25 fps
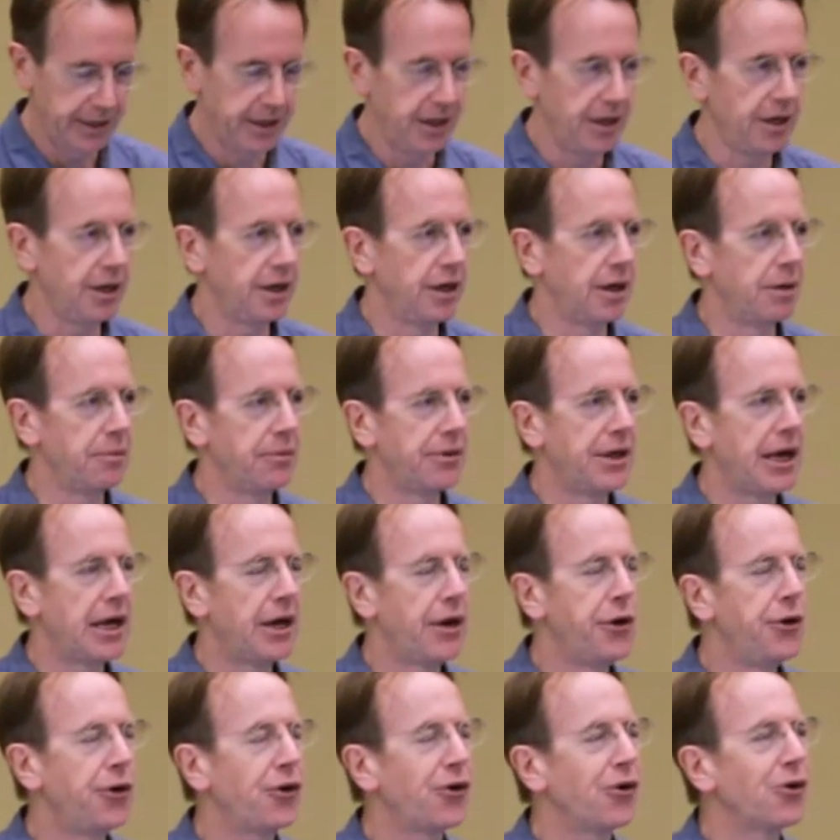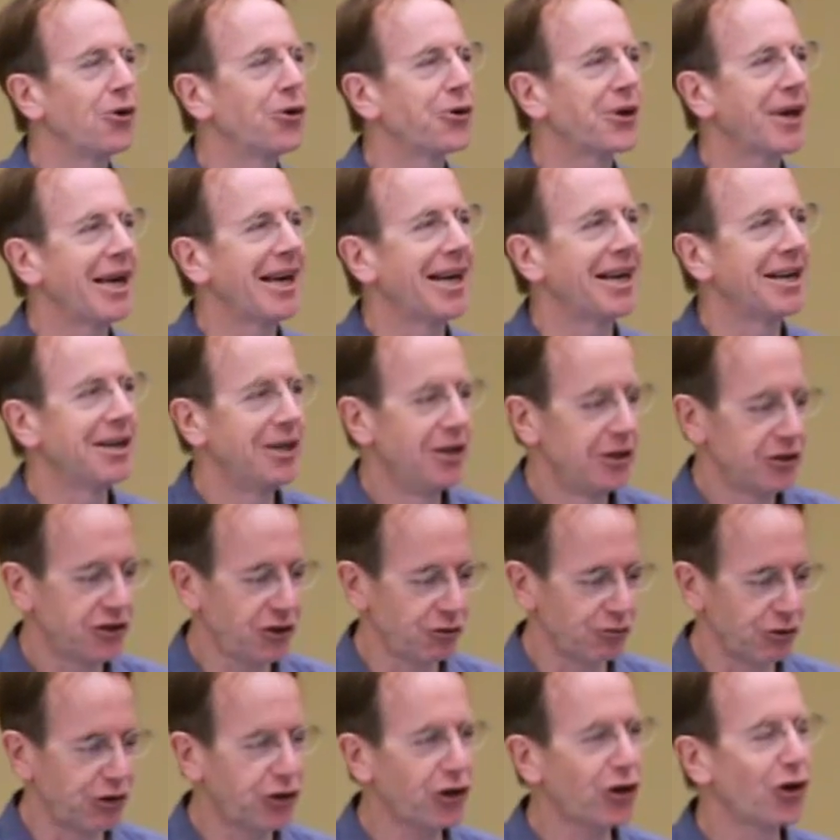They are not looking to
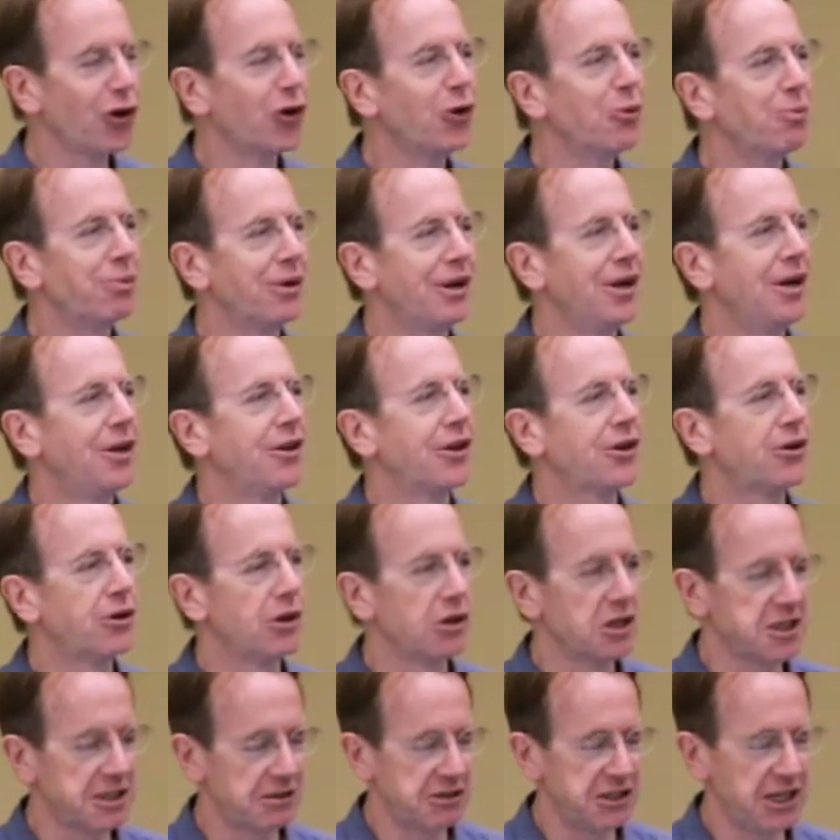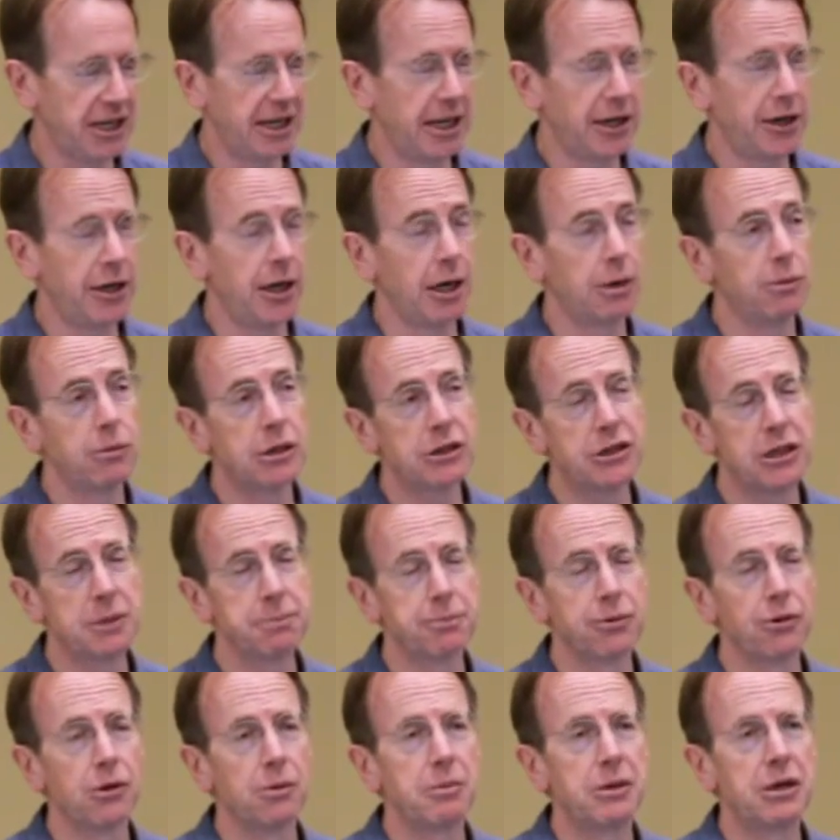recoup the cost of setting it up, which is
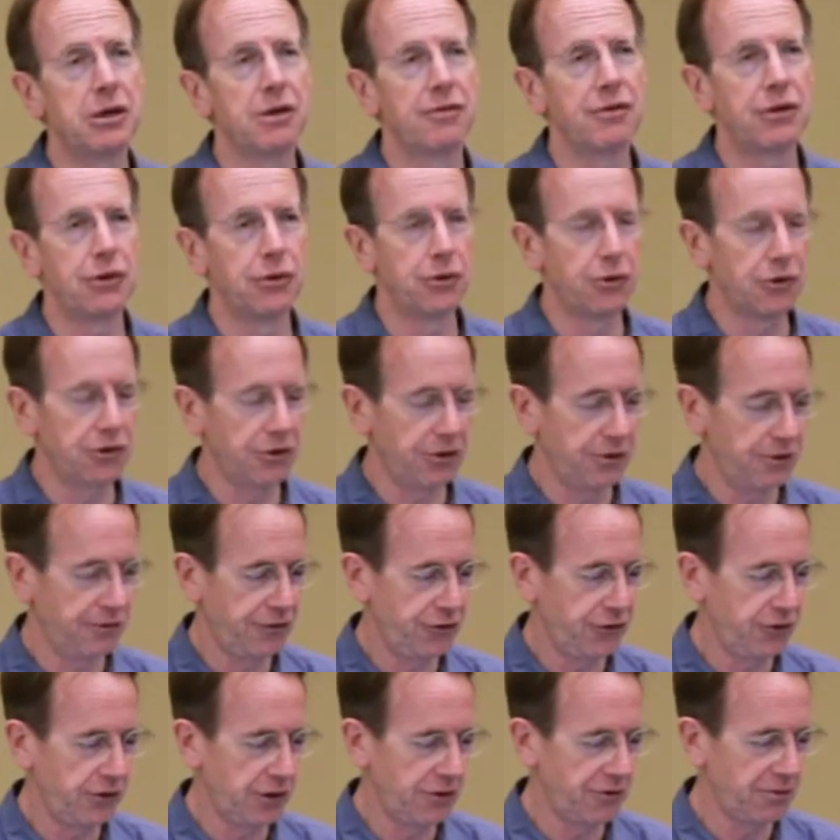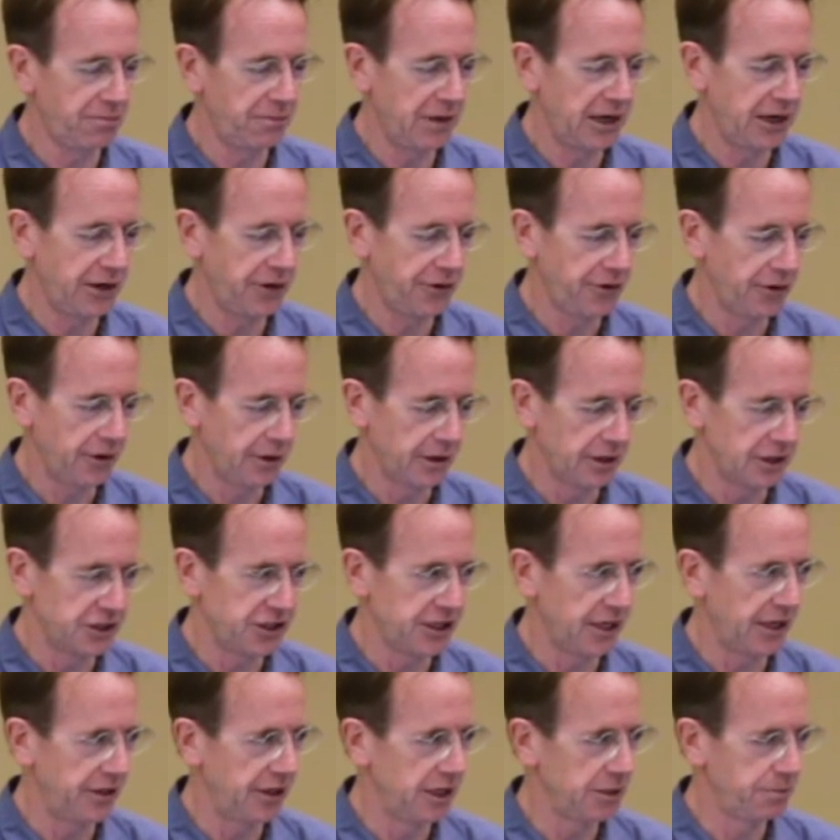probably of the order of $200 million
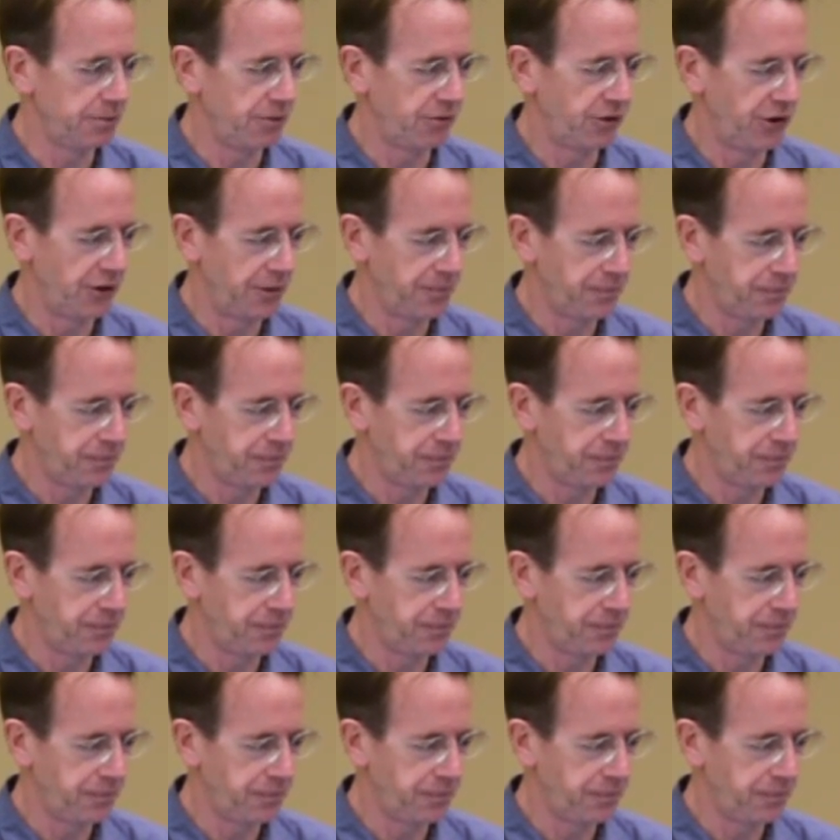at this point.